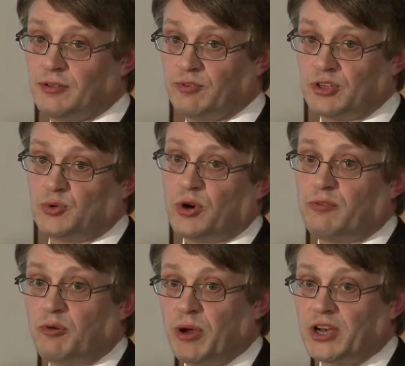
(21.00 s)
If it's a
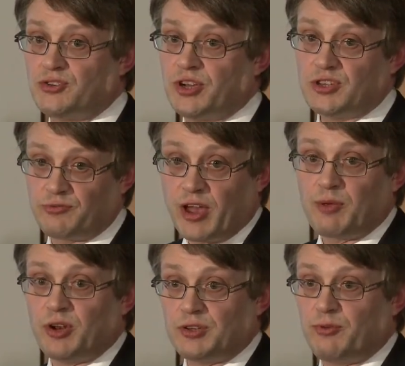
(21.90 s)
12-volt battery, it's
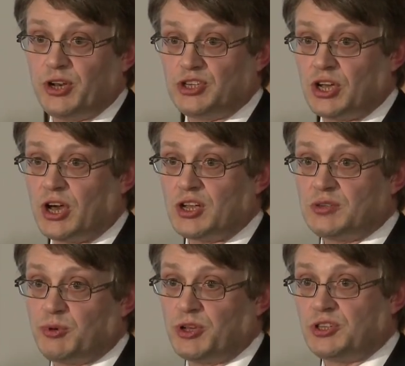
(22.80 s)
fine when it's fully
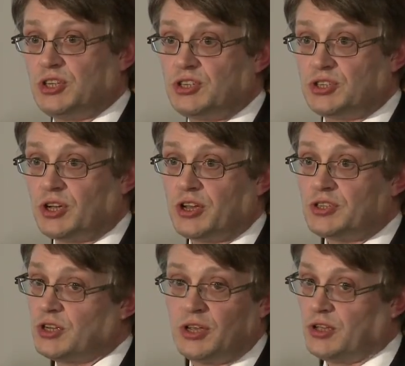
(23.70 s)
charged, but when it's
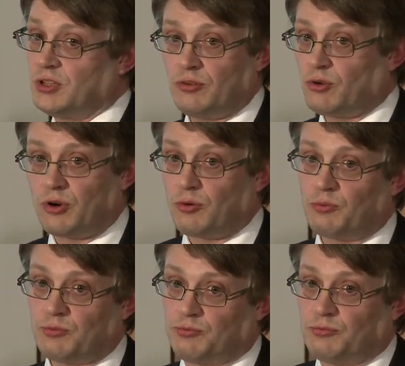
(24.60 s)
discharged, you've got
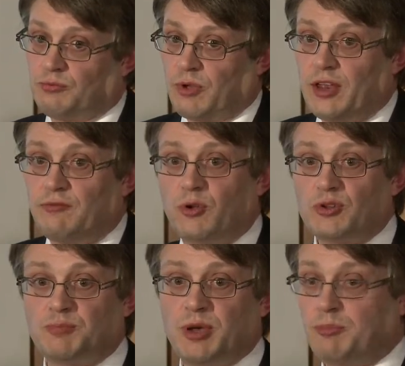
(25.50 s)
8
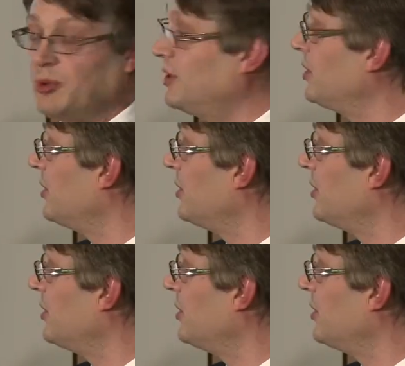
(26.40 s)
volts maybe.